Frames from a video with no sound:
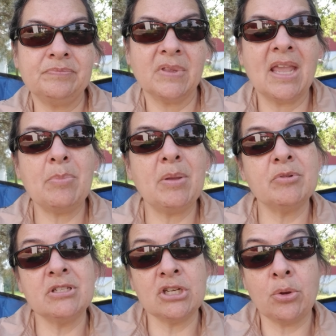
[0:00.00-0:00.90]
get people
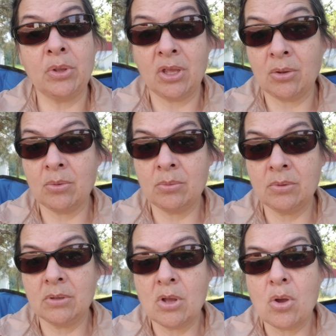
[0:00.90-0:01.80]
to know you
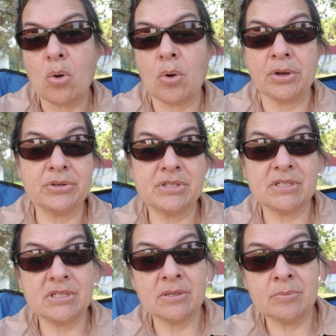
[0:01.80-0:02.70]
or your
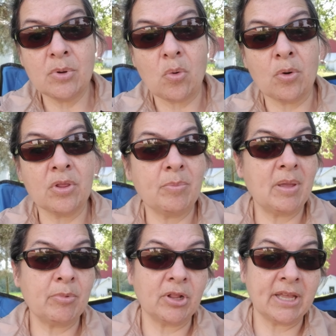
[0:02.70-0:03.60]
system or the
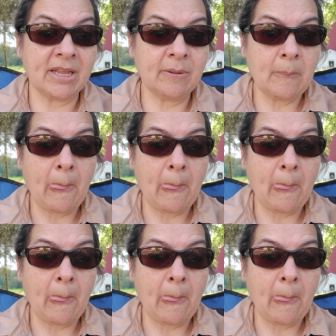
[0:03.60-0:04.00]
people in it,